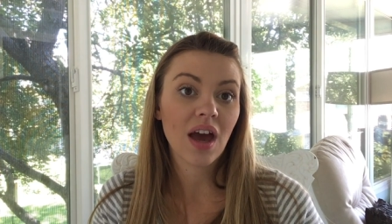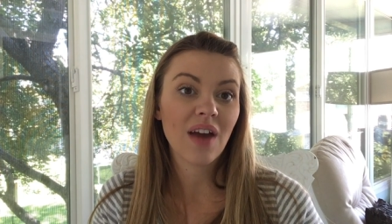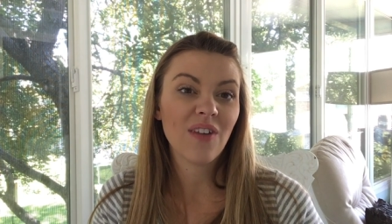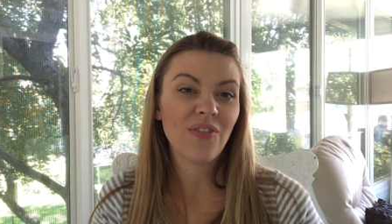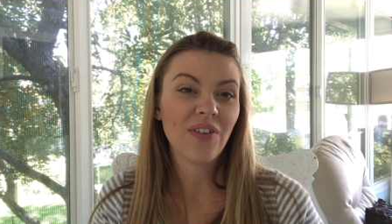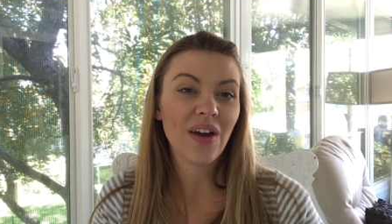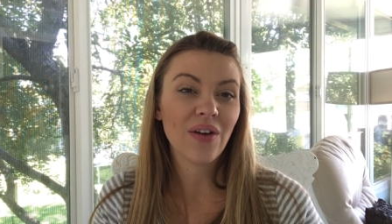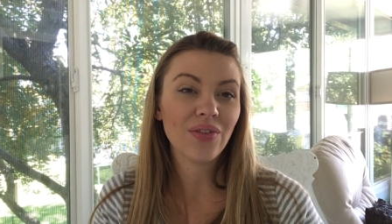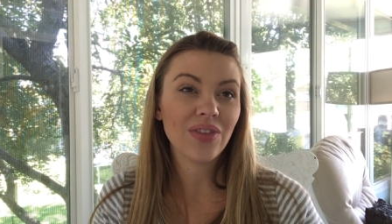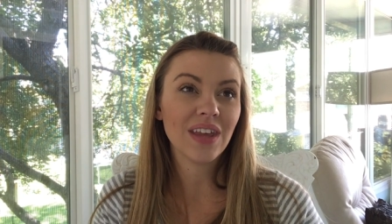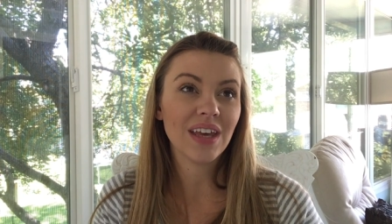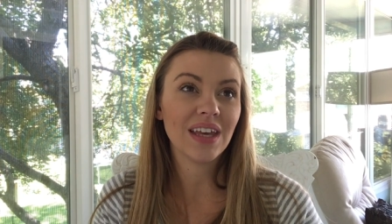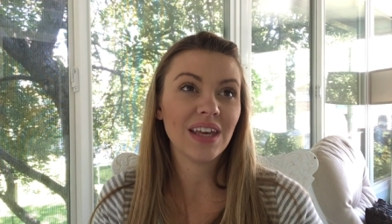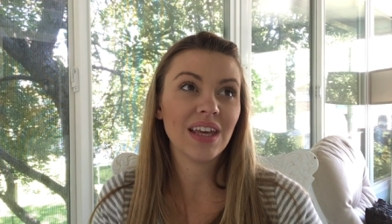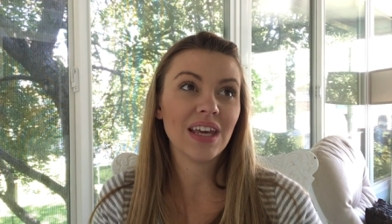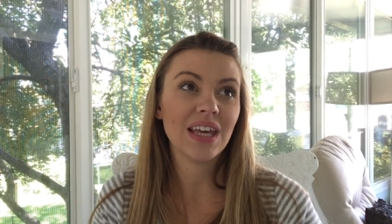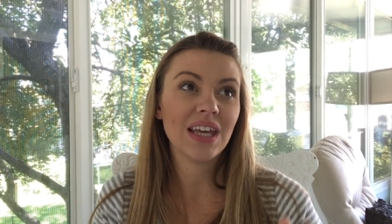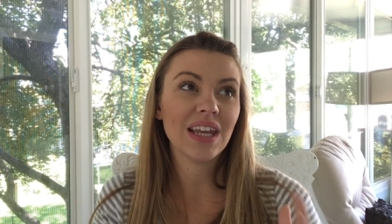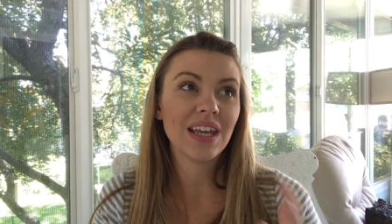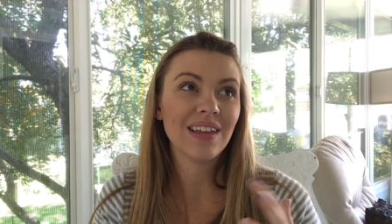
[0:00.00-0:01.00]
I found that
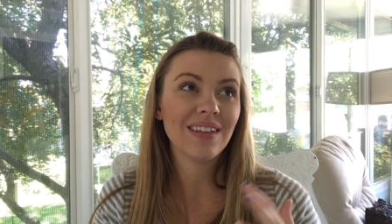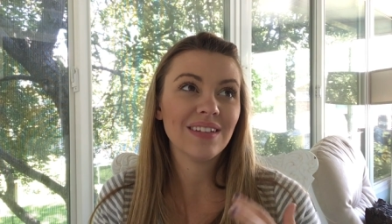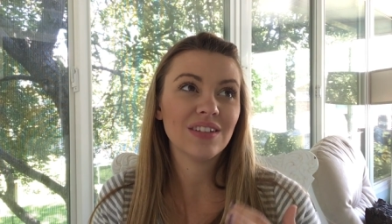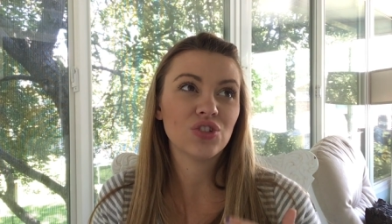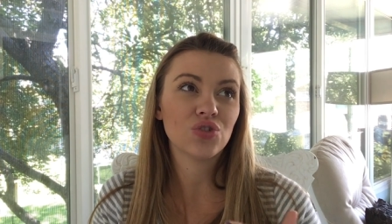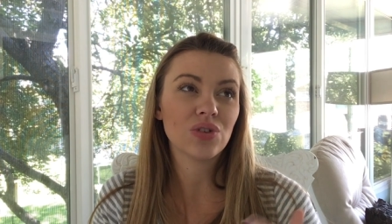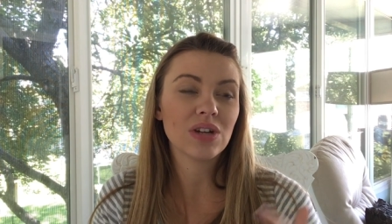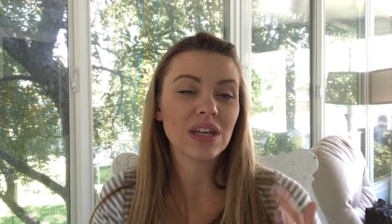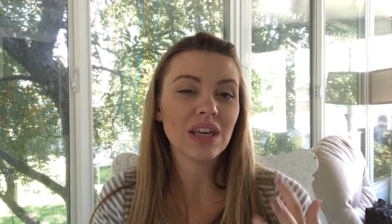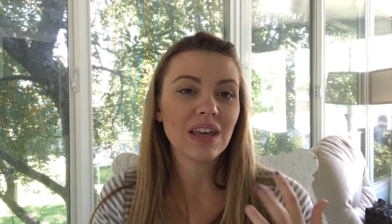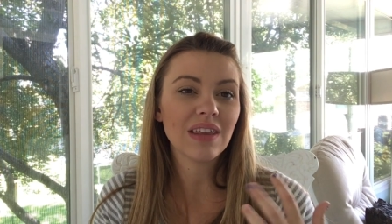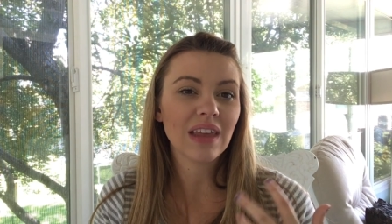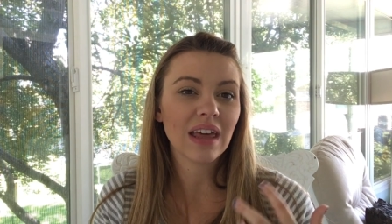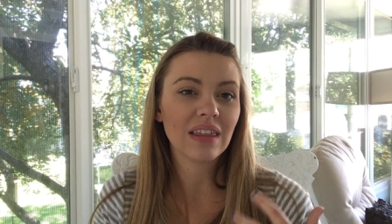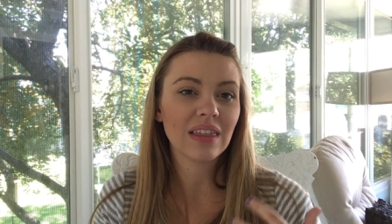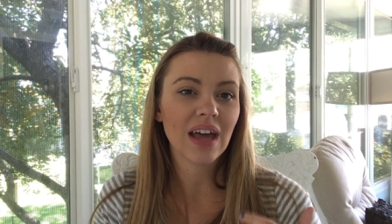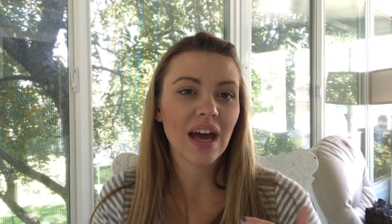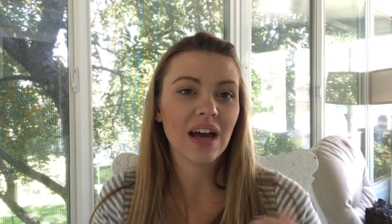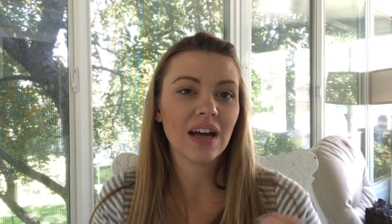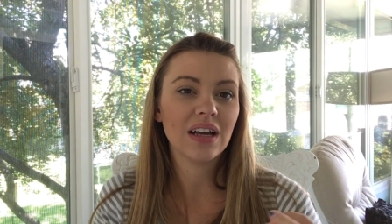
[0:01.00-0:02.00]
eating, drinking
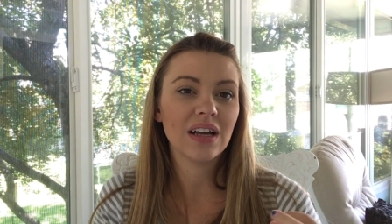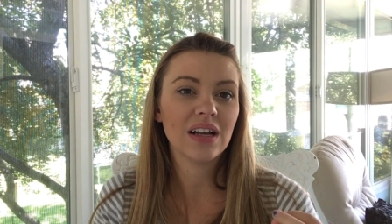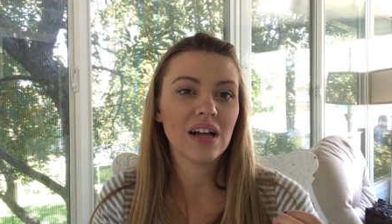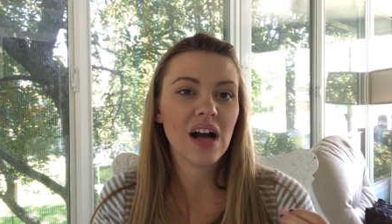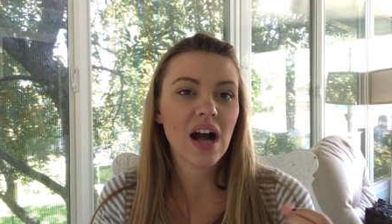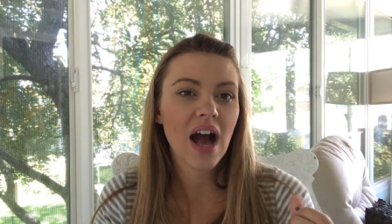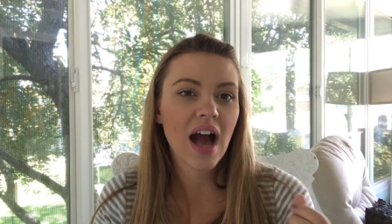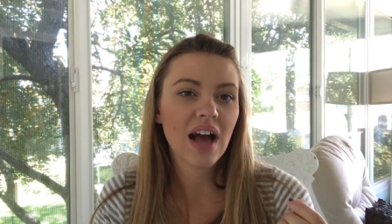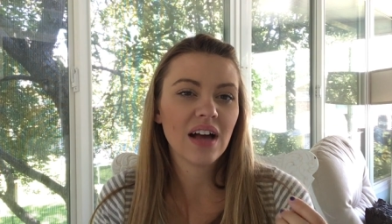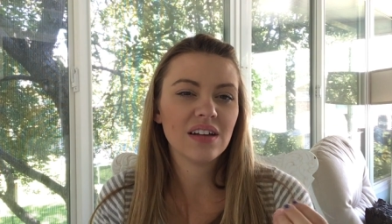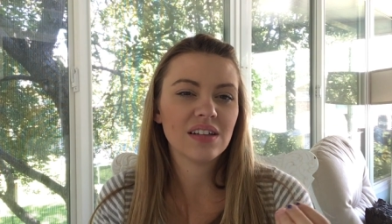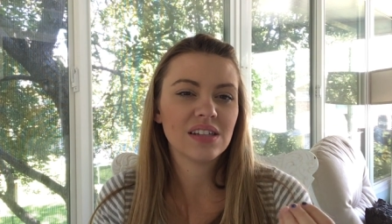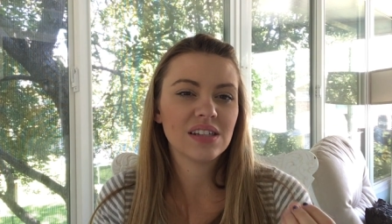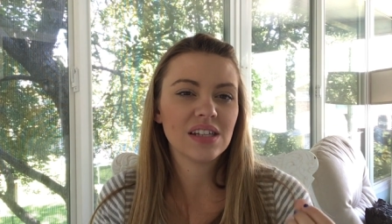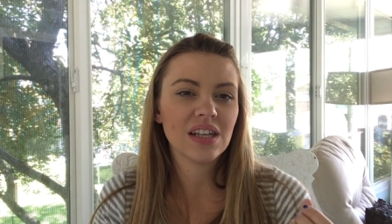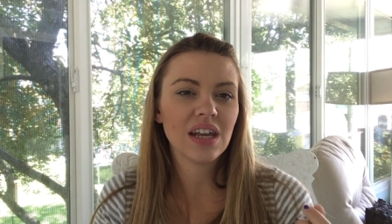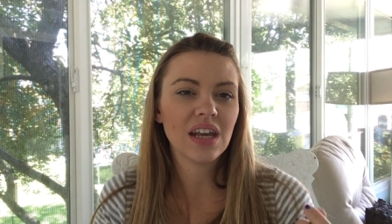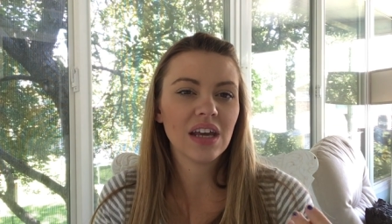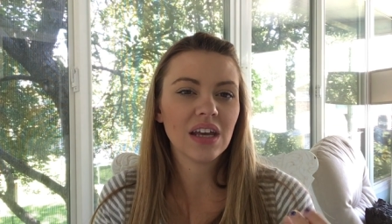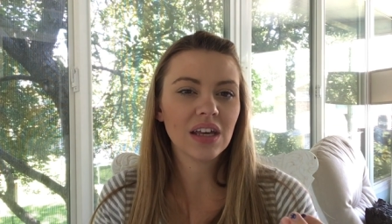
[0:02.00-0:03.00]
like that
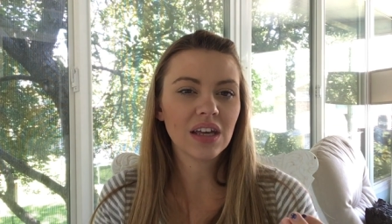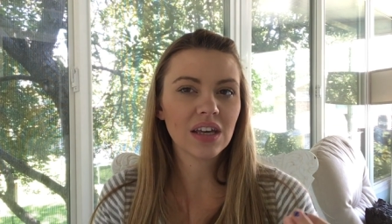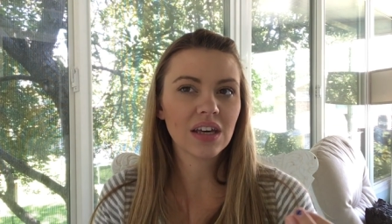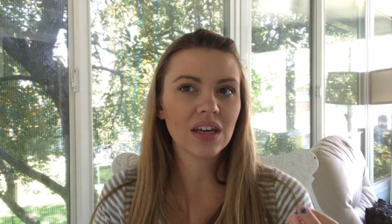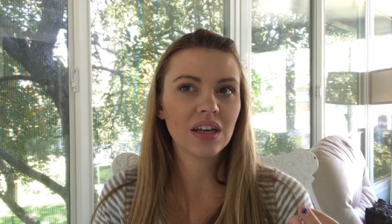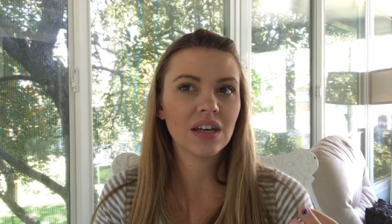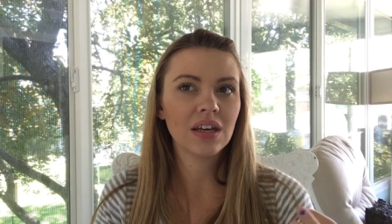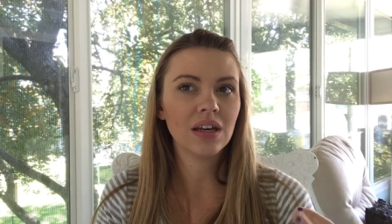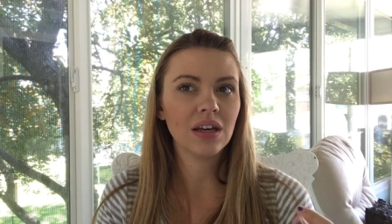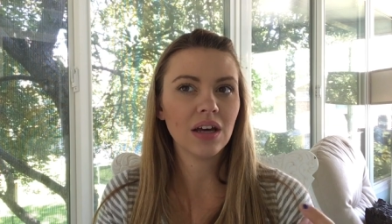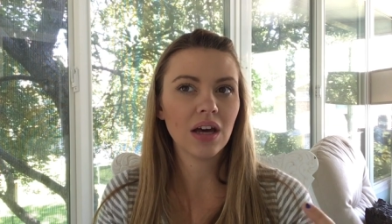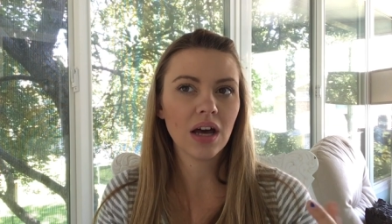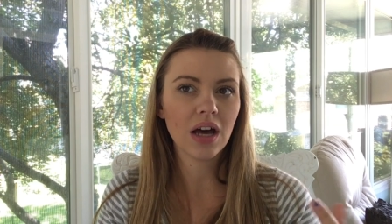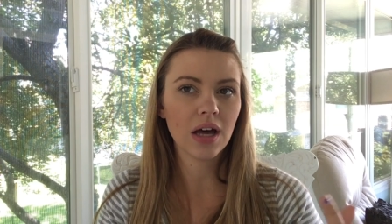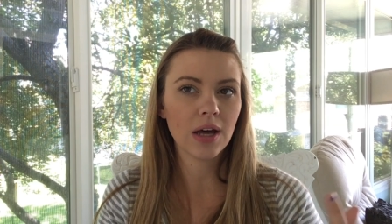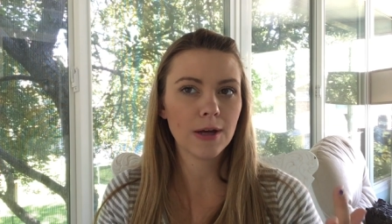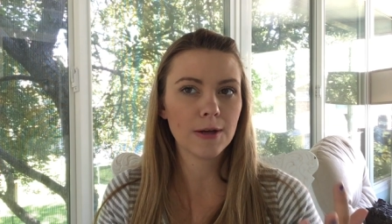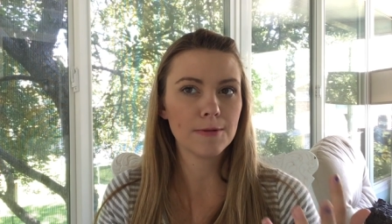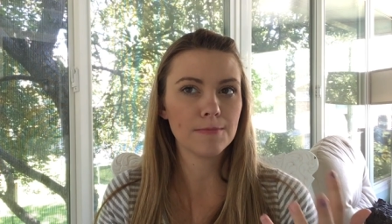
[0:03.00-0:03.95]
acidic, um,